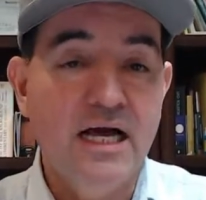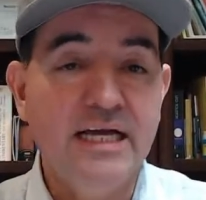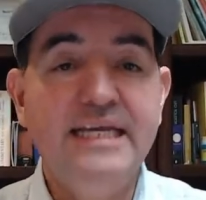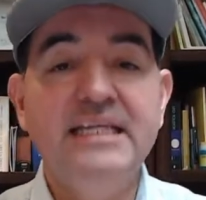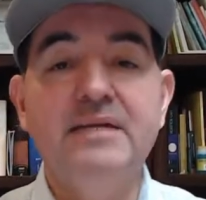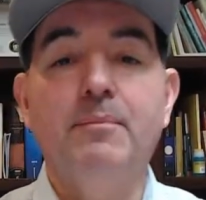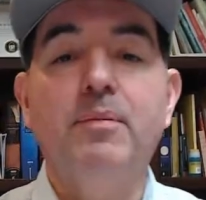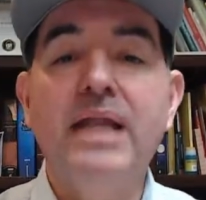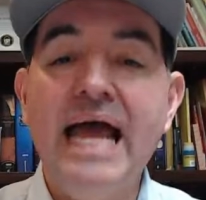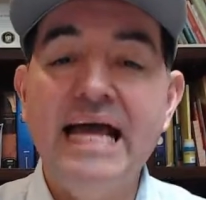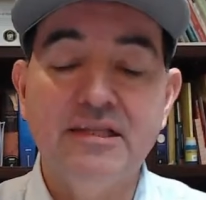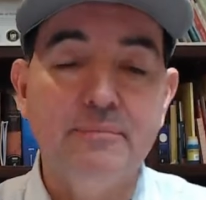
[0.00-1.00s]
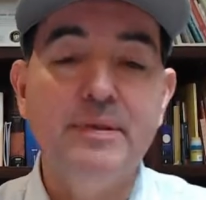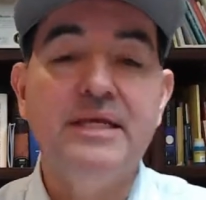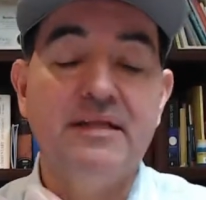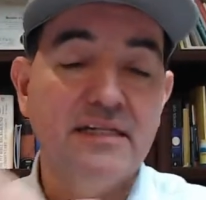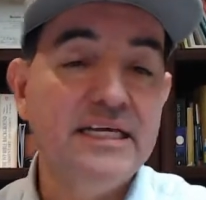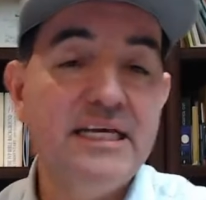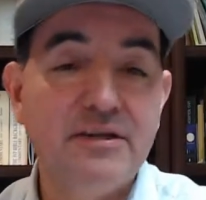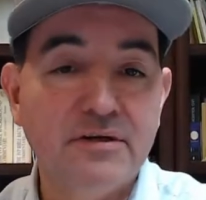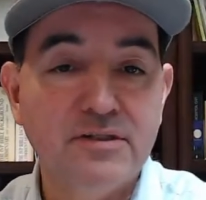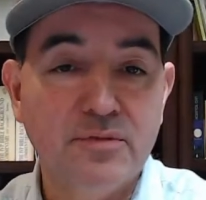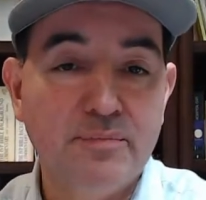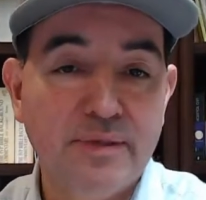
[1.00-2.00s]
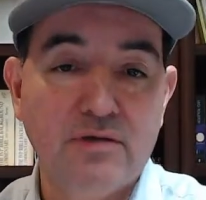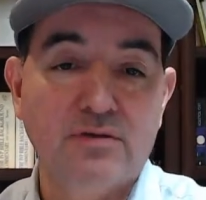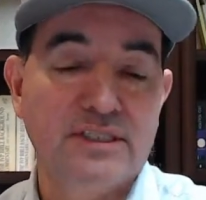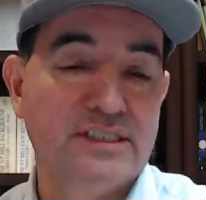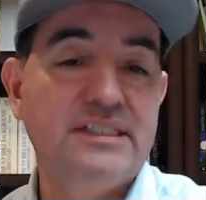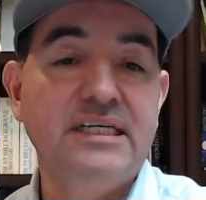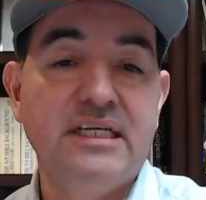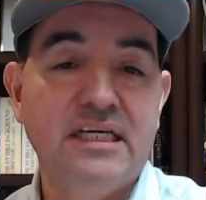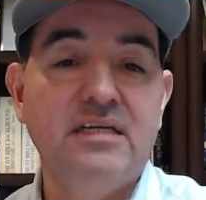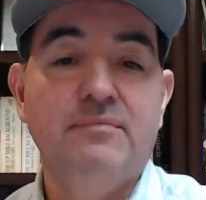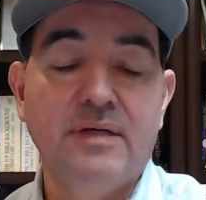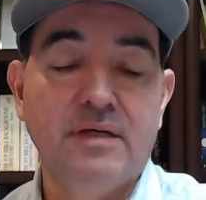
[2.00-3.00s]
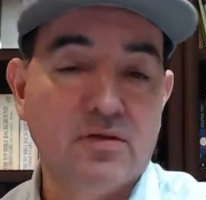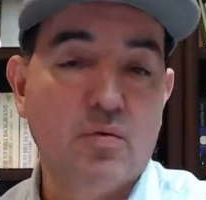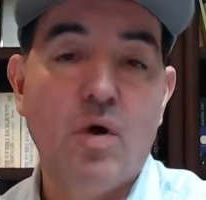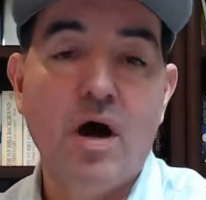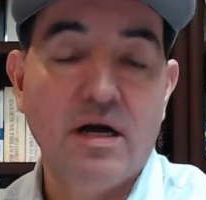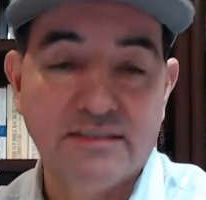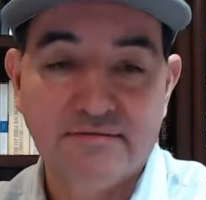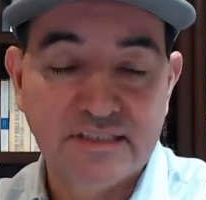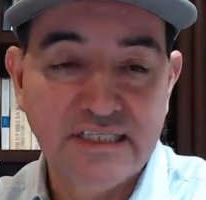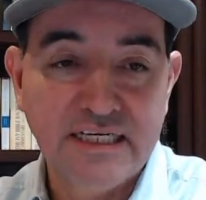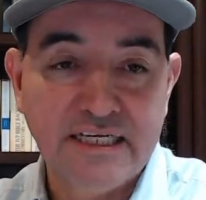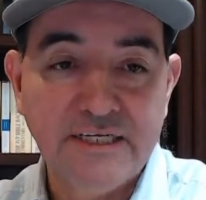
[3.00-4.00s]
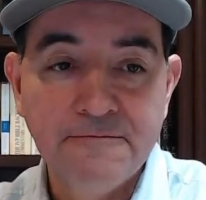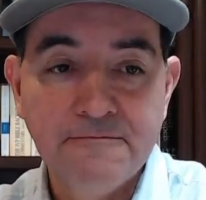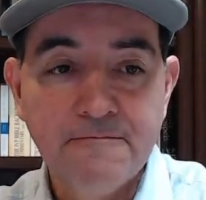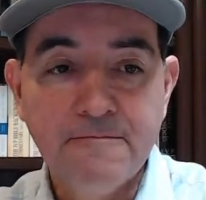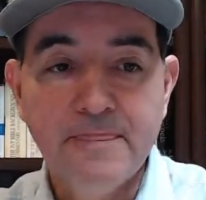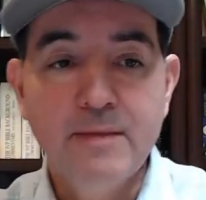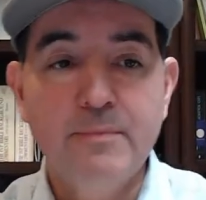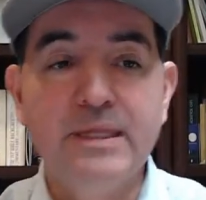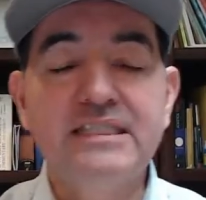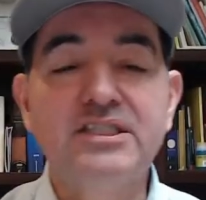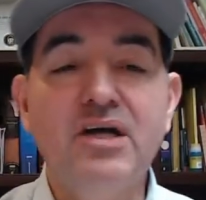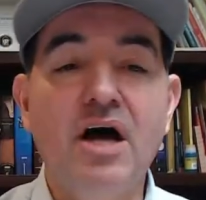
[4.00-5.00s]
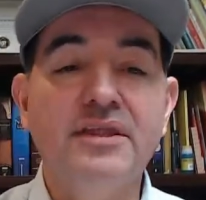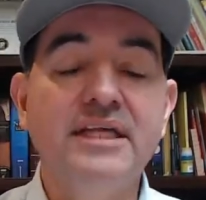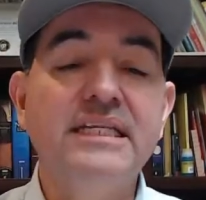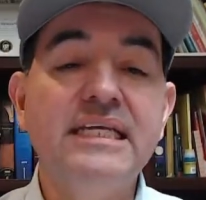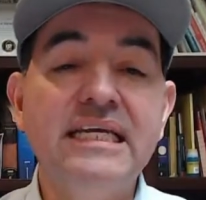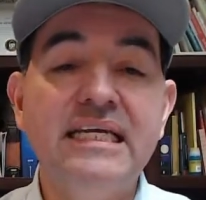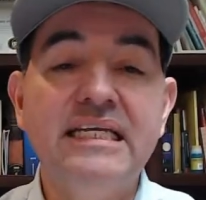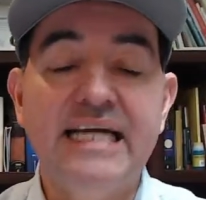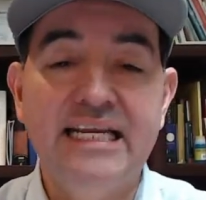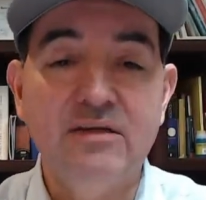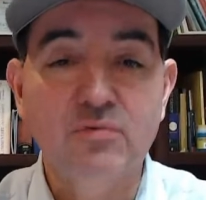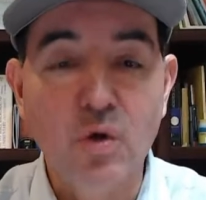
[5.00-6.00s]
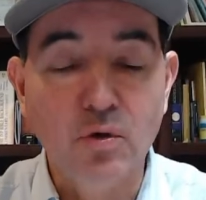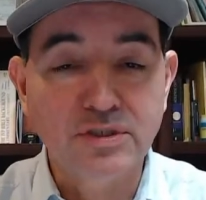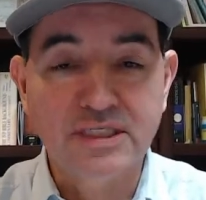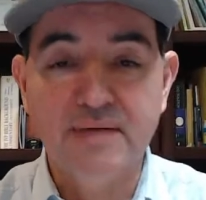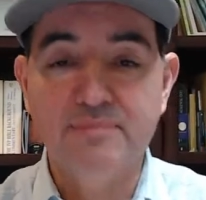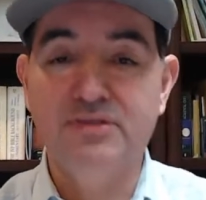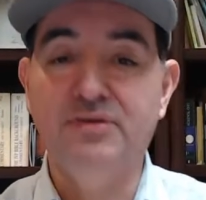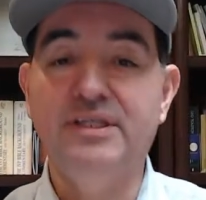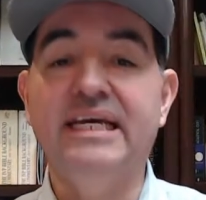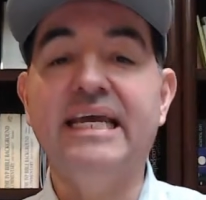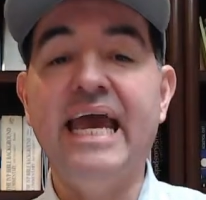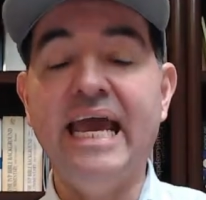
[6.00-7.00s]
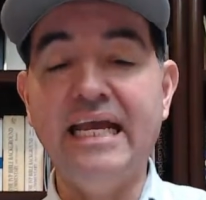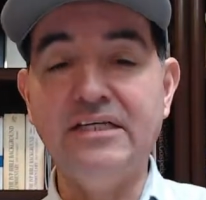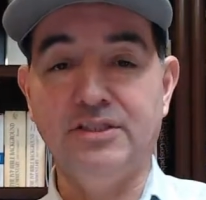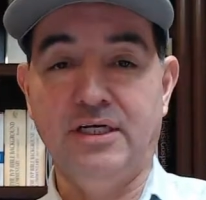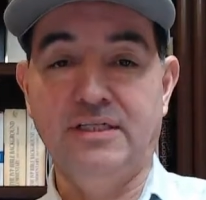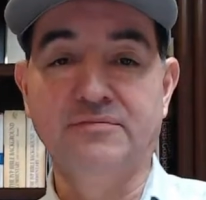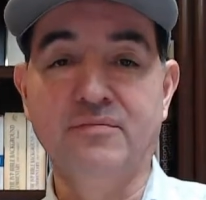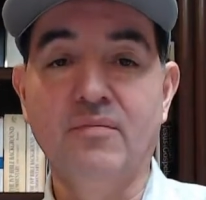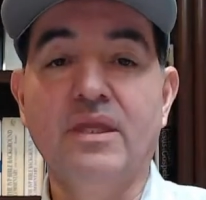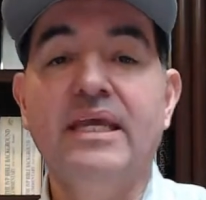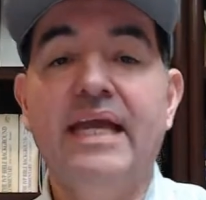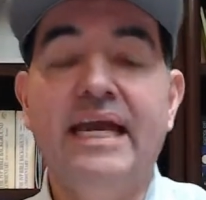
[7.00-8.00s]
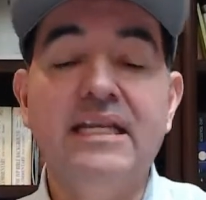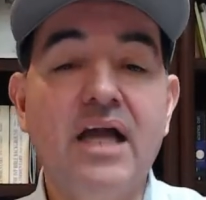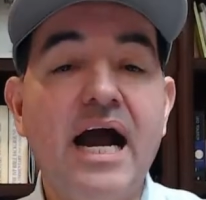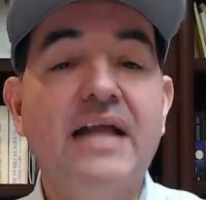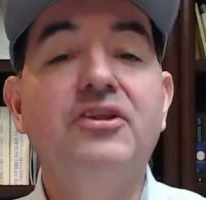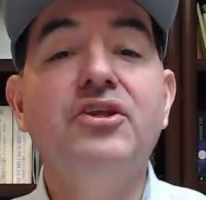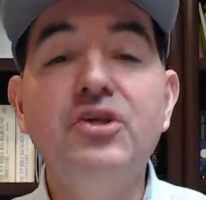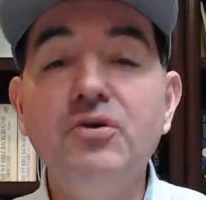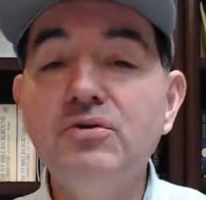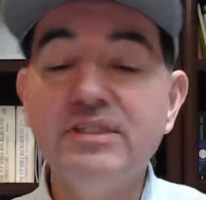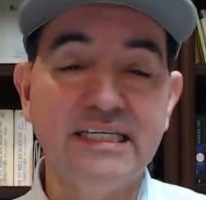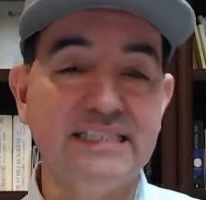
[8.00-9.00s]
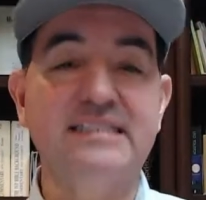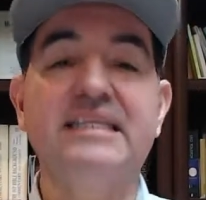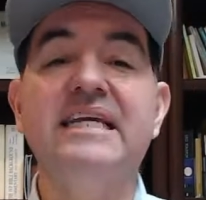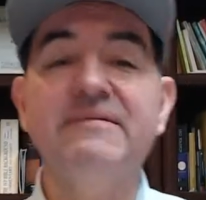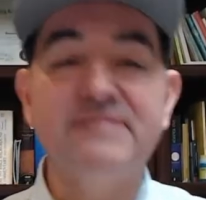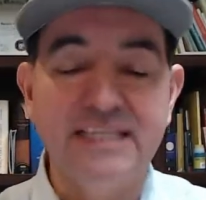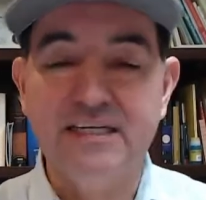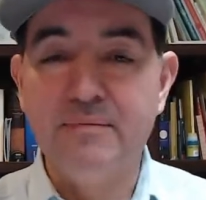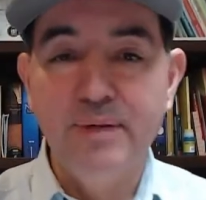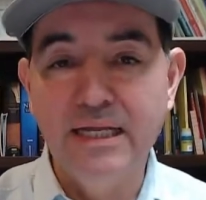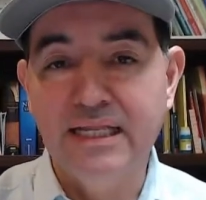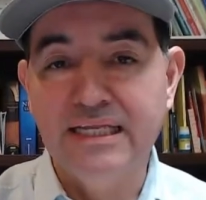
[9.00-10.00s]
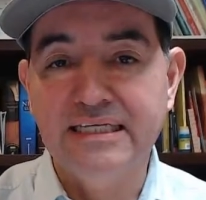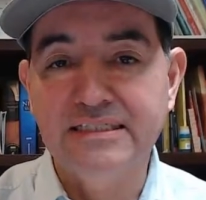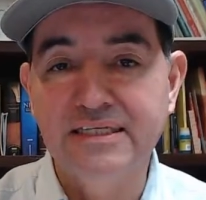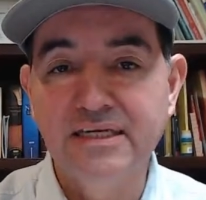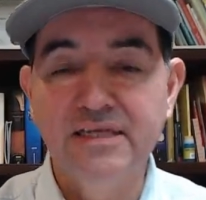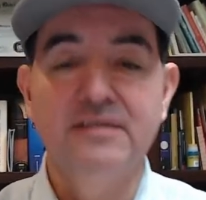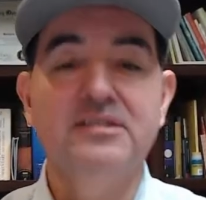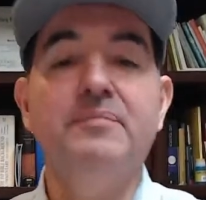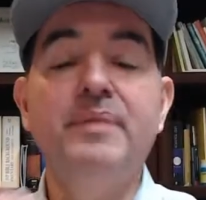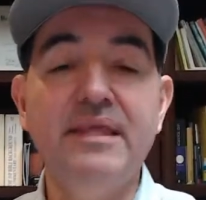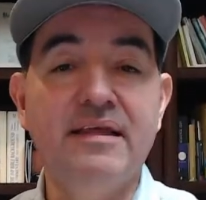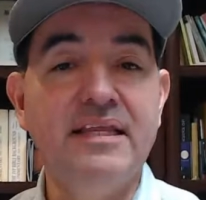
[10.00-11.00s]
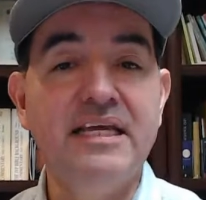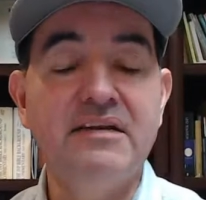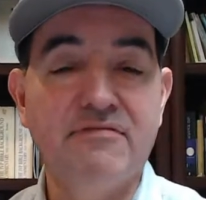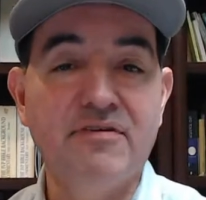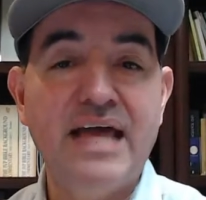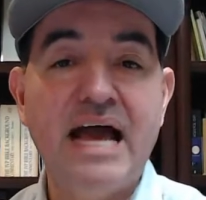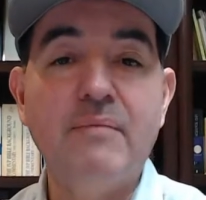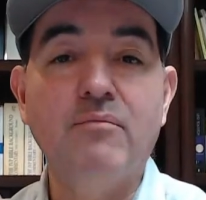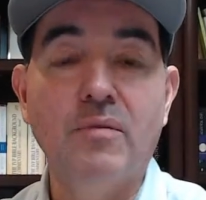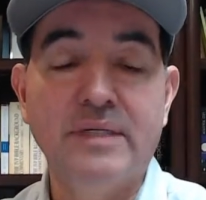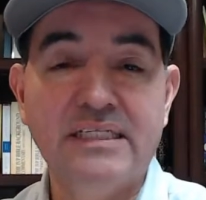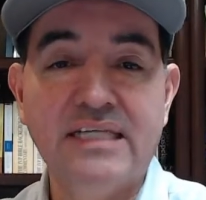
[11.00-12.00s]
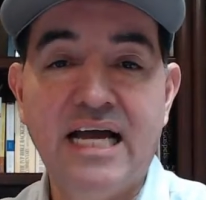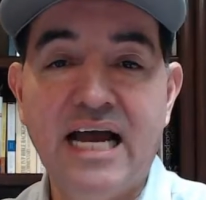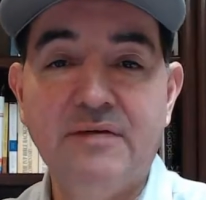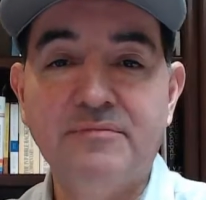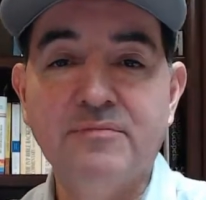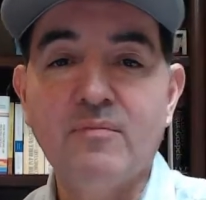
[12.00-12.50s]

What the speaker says: he didn't plan to be the leader to build the city, build the walls of the city. But he saw the need and he rose up to the occasion, and God used his gifts and abilities to be the leader for that moment in time.